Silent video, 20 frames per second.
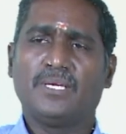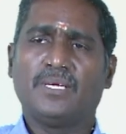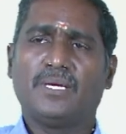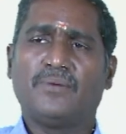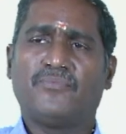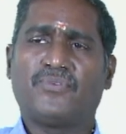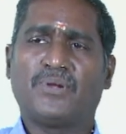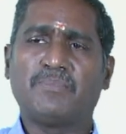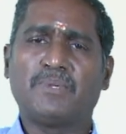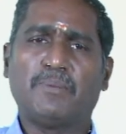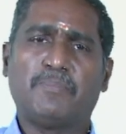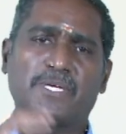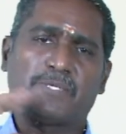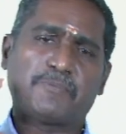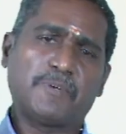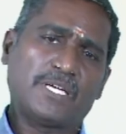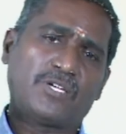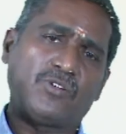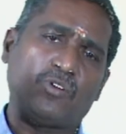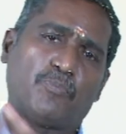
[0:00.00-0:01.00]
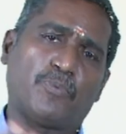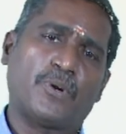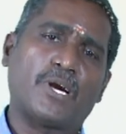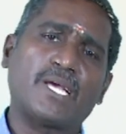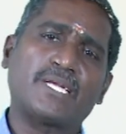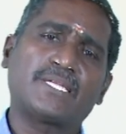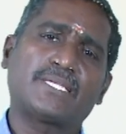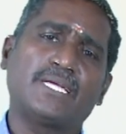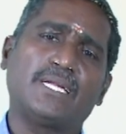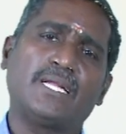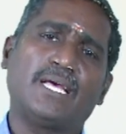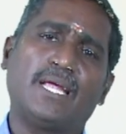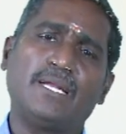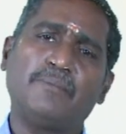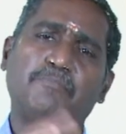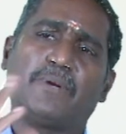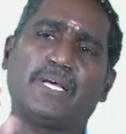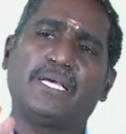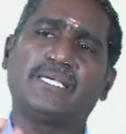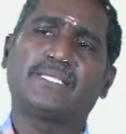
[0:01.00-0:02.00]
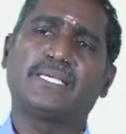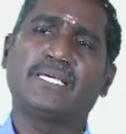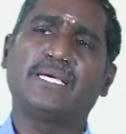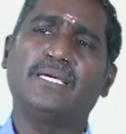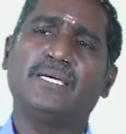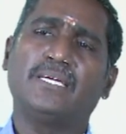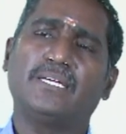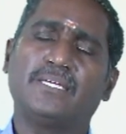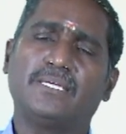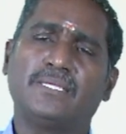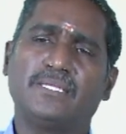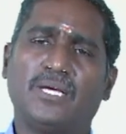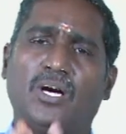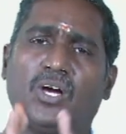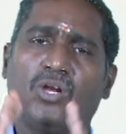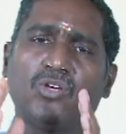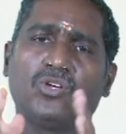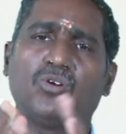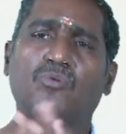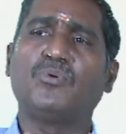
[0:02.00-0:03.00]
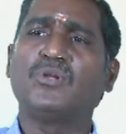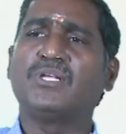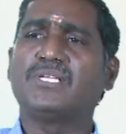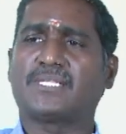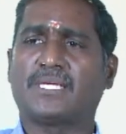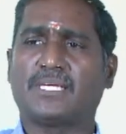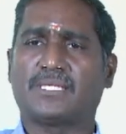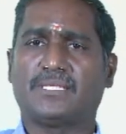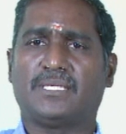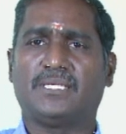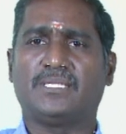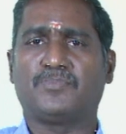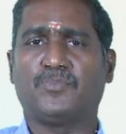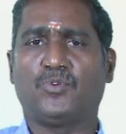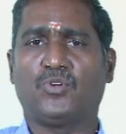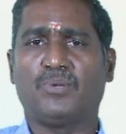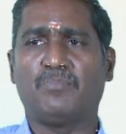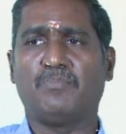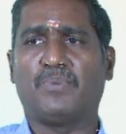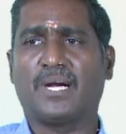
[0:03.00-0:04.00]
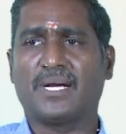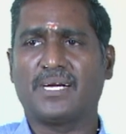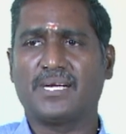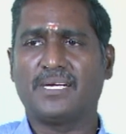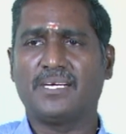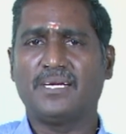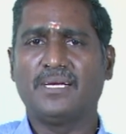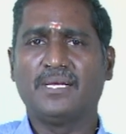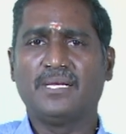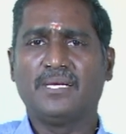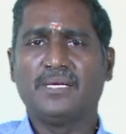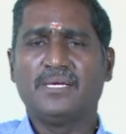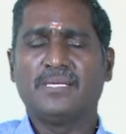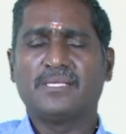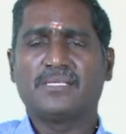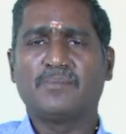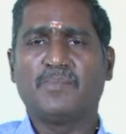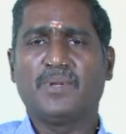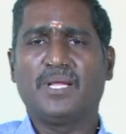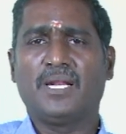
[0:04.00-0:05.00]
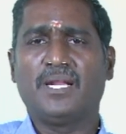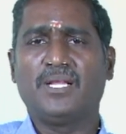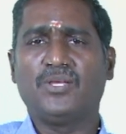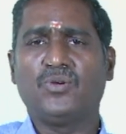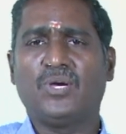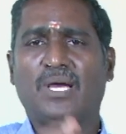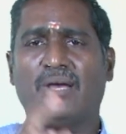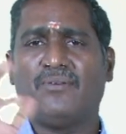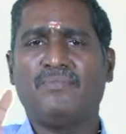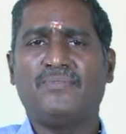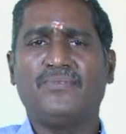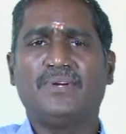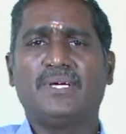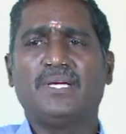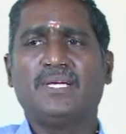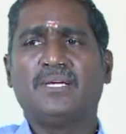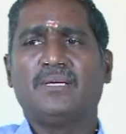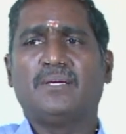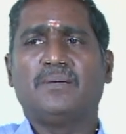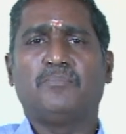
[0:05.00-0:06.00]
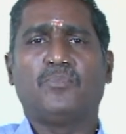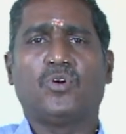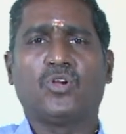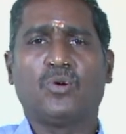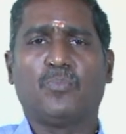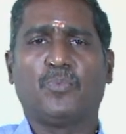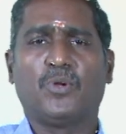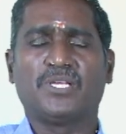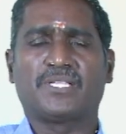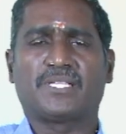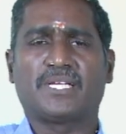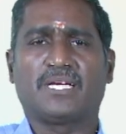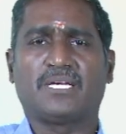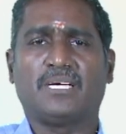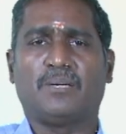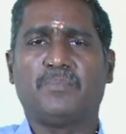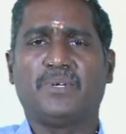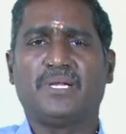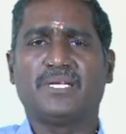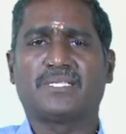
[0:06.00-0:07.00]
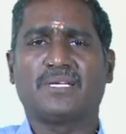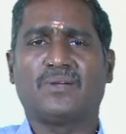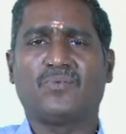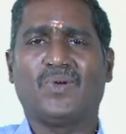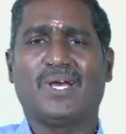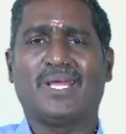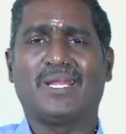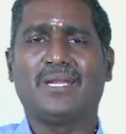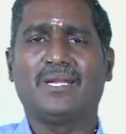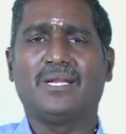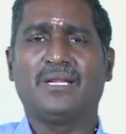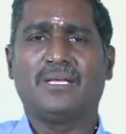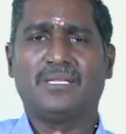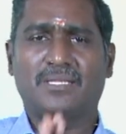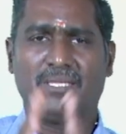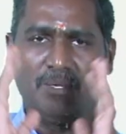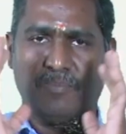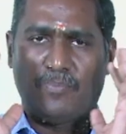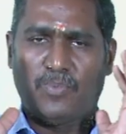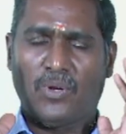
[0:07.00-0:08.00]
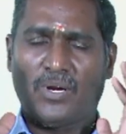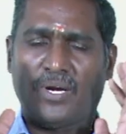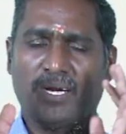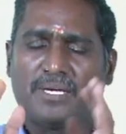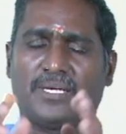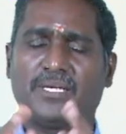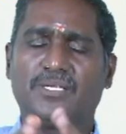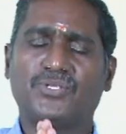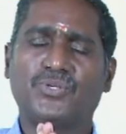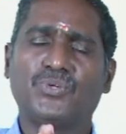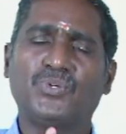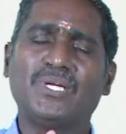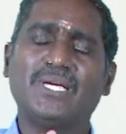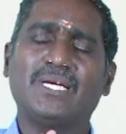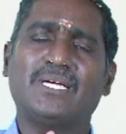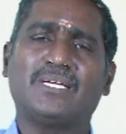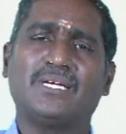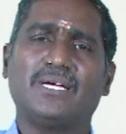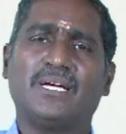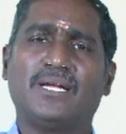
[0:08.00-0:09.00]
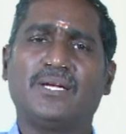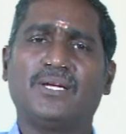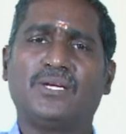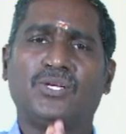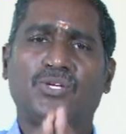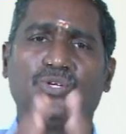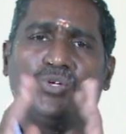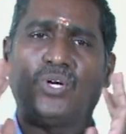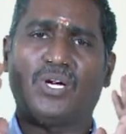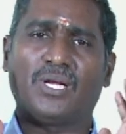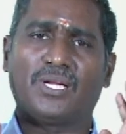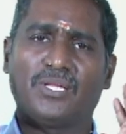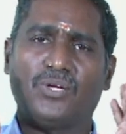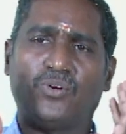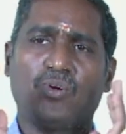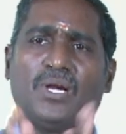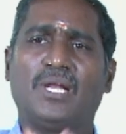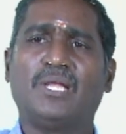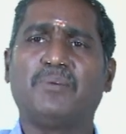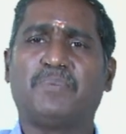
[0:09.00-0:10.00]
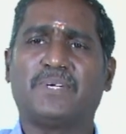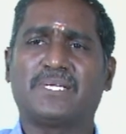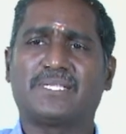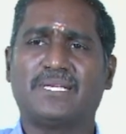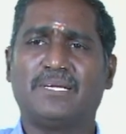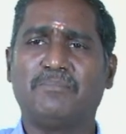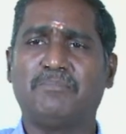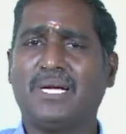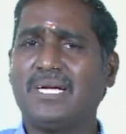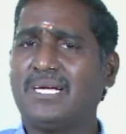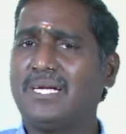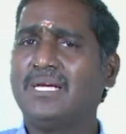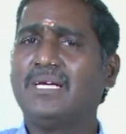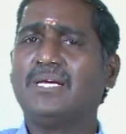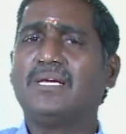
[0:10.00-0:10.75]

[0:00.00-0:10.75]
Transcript: From the perspective of production and pricing, the oligopoly structure is more important. Similarly, you have monopolistic competition, wherein the product is unique and you are the only person, but